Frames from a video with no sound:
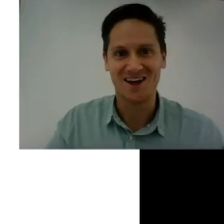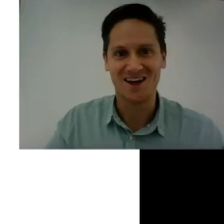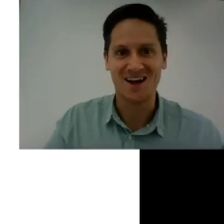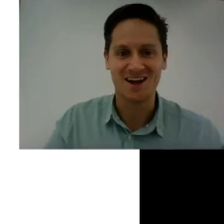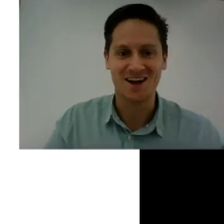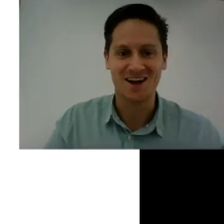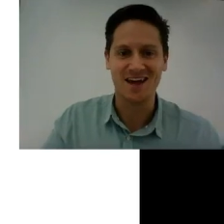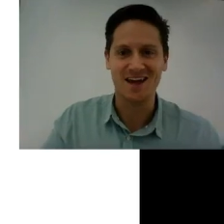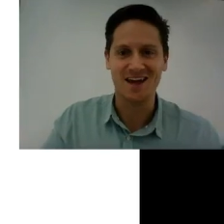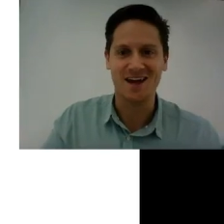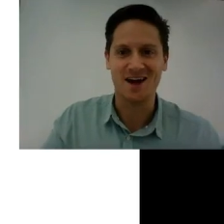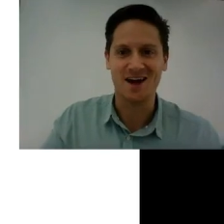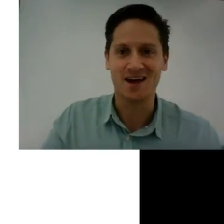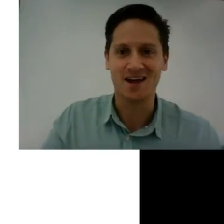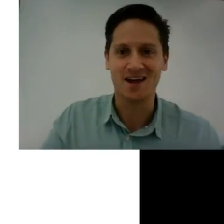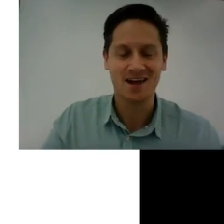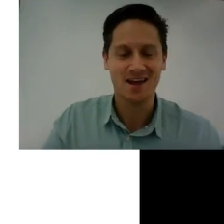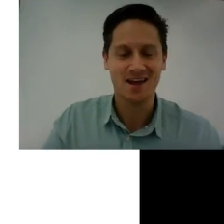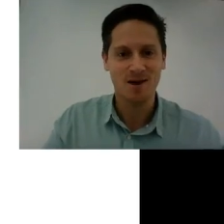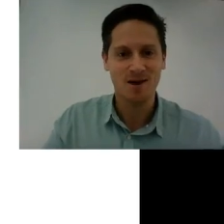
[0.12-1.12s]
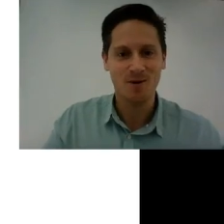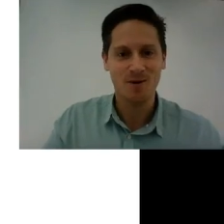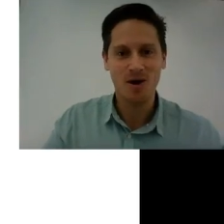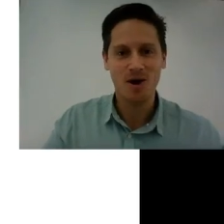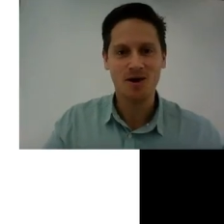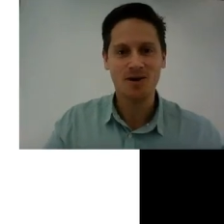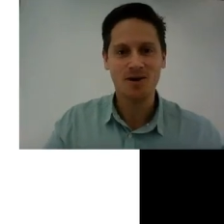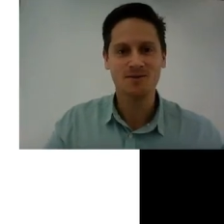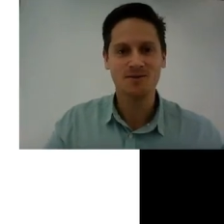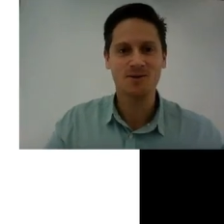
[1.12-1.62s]
guys, how you going?
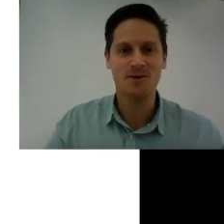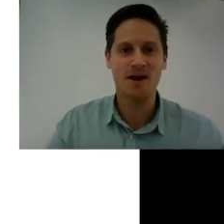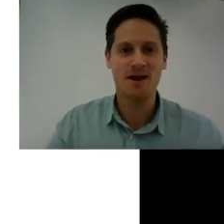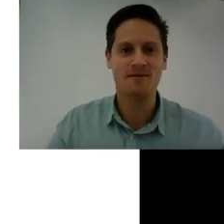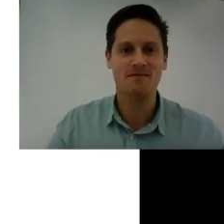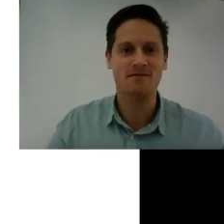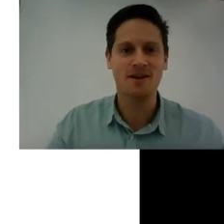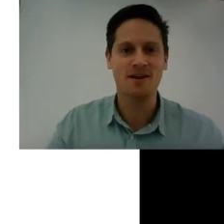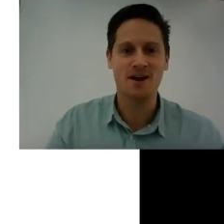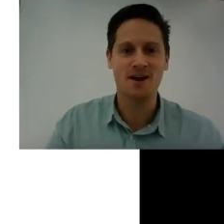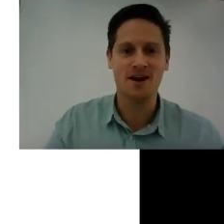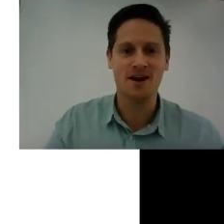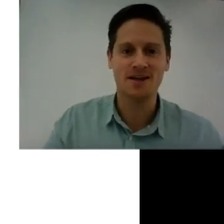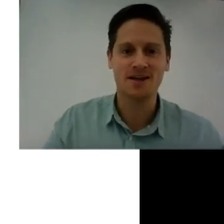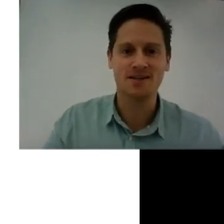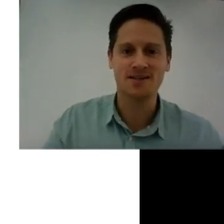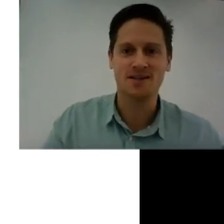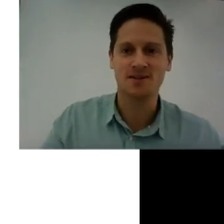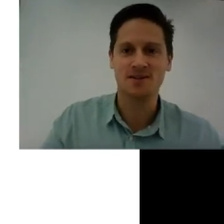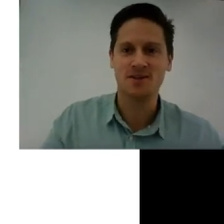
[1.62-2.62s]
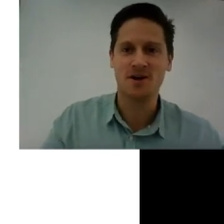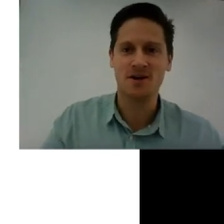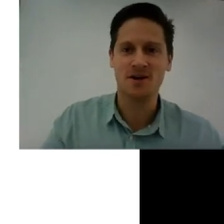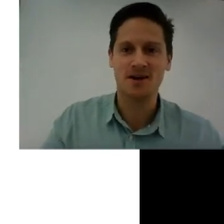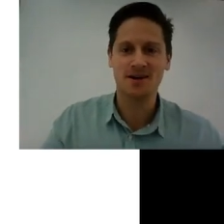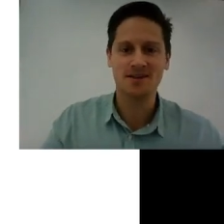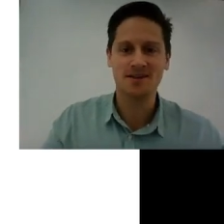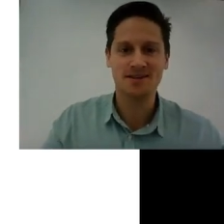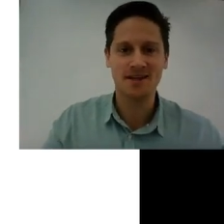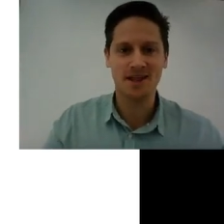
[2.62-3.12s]
Welcome to our video lesson
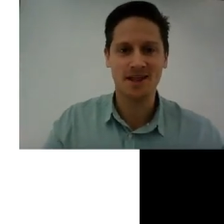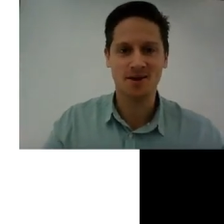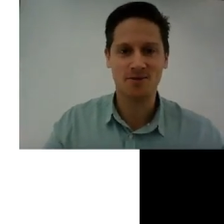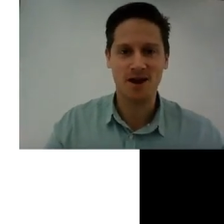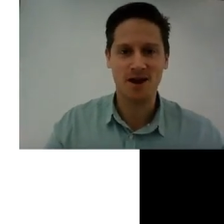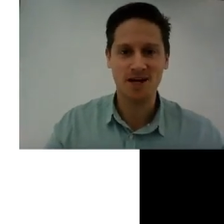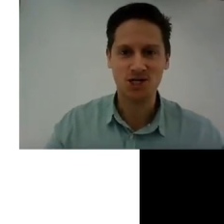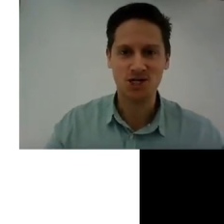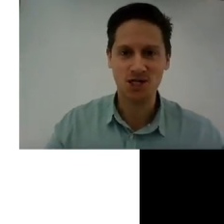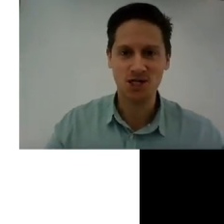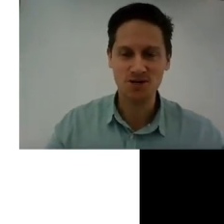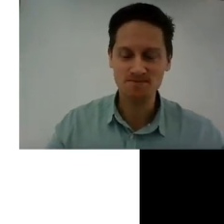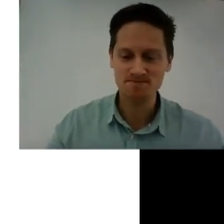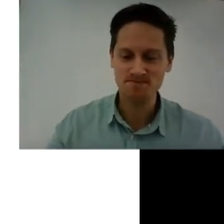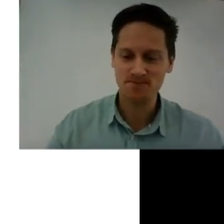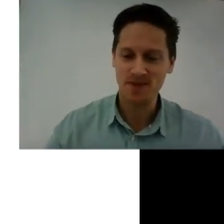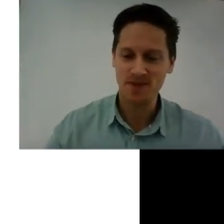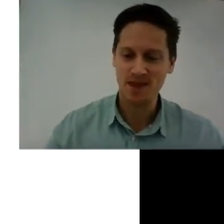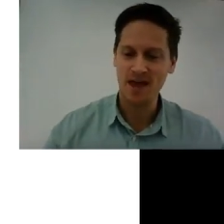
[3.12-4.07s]
on acceleration.